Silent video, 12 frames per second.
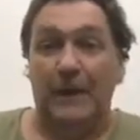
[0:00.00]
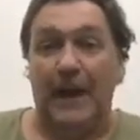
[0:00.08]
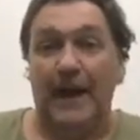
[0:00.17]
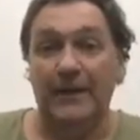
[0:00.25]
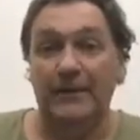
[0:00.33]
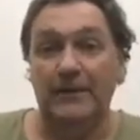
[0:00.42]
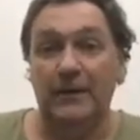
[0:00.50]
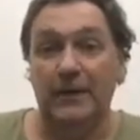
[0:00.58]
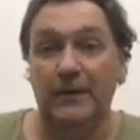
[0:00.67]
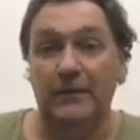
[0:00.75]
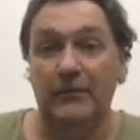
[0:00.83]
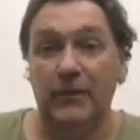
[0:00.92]
And
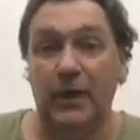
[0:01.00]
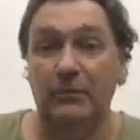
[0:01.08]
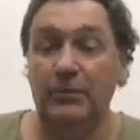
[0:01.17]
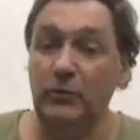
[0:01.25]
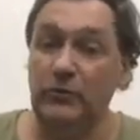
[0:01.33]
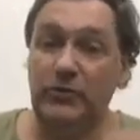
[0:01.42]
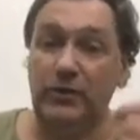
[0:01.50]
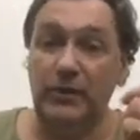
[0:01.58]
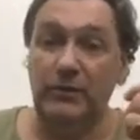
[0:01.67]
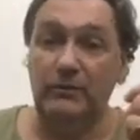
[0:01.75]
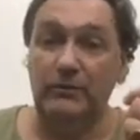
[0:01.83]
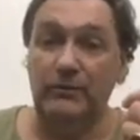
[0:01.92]
I put
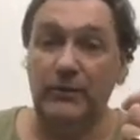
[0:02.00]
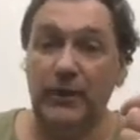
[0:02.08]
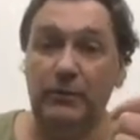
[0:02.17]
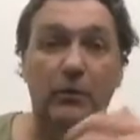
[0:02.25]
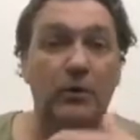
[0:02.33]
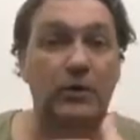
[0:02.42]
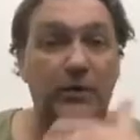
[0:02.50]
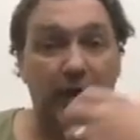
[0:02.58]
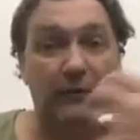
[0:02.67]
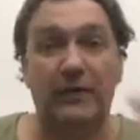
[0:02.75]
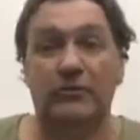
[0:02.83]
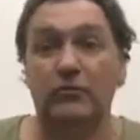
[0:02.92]
a
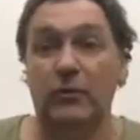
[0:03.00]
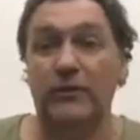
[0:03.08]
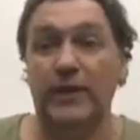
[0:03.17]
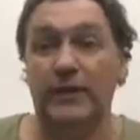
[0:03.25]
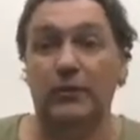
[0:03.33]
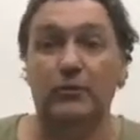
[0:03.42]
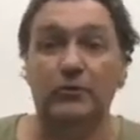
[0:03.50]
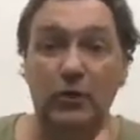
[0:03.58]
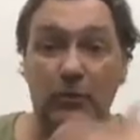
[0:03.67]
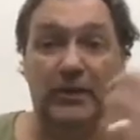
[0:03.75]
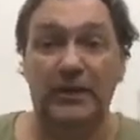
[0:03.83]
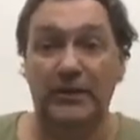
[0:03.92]
character on there called
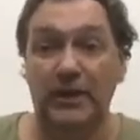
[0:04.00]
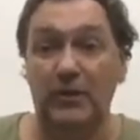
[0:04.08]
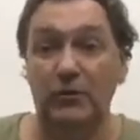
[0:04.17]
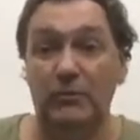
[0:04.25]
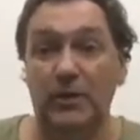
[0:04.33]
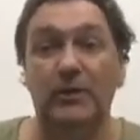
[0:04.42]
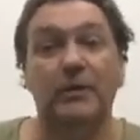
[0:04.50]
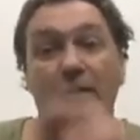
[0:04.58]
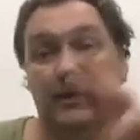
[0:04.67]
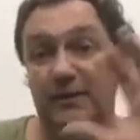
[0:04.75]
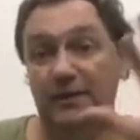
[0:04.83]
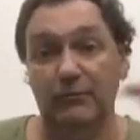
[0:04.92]
Nobby the Gnome.
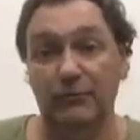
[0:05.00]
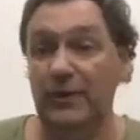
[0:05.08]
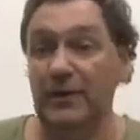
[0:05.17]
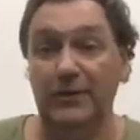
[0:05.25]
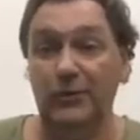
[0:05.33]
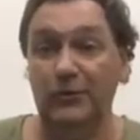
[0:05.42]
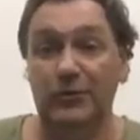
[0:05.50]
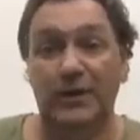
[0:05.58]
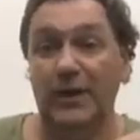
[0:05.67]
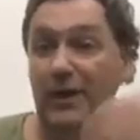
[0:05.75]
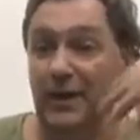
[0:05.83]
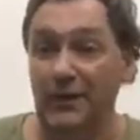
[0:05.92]
I did a really good
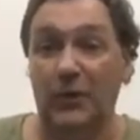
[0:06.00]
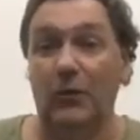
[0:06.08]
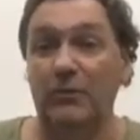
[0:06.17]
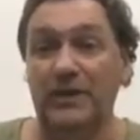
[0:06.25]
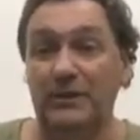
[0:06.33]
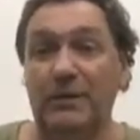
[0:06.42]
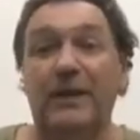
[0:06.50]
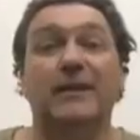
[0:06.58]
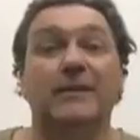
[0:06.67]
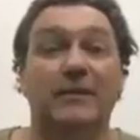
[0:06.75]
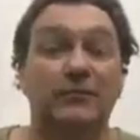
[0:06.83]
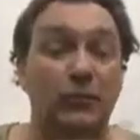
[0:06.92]
comedy bit,
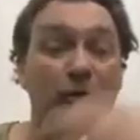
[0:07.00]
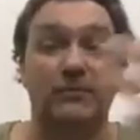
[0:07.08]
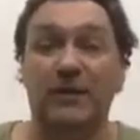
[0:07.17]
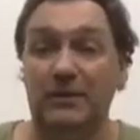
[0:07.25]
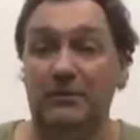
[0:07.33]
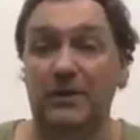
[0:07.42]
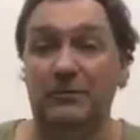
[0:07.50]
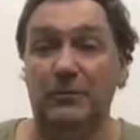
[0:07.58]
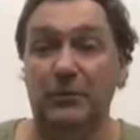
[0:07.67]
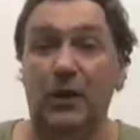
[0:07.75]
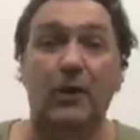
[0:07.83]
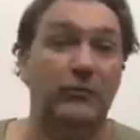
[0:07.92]
and I thought it'd make
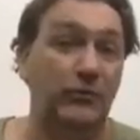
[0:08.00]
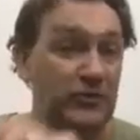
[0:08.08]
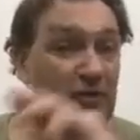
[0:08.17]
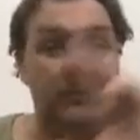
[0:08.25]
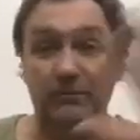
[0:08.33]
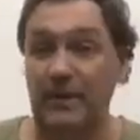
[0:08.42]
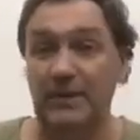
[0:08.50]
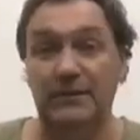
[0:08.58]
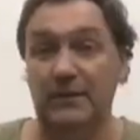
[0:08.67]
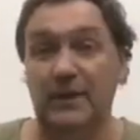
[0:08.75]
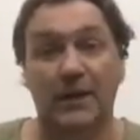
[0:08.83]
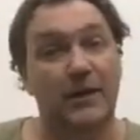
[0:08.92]
people laugh, which it
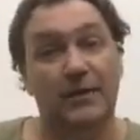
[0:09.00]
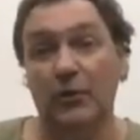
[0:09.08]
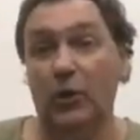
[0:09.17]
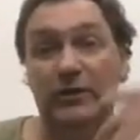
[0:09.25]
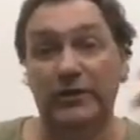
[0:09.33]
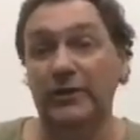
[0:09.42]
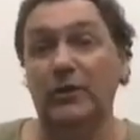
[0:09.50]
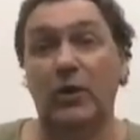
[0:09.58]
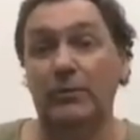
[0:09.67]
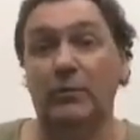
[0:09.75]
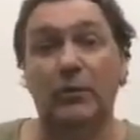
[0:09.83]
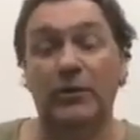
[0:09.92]
made
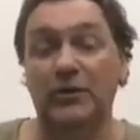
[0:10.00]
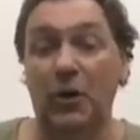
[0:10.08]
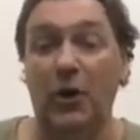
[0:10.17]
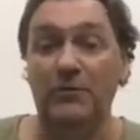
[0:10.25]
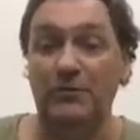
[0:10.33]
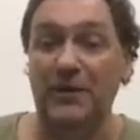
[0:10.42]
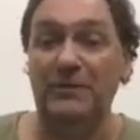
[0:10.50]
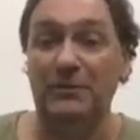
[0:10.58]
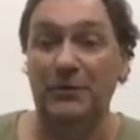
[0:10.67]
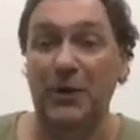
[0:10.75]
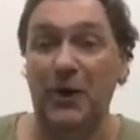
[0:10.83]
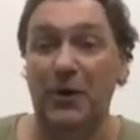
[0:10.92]
99.9
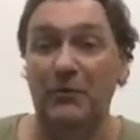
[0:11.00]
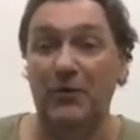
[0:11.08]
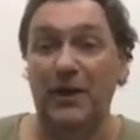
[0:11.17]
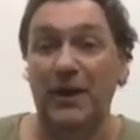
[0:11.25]
people laugh.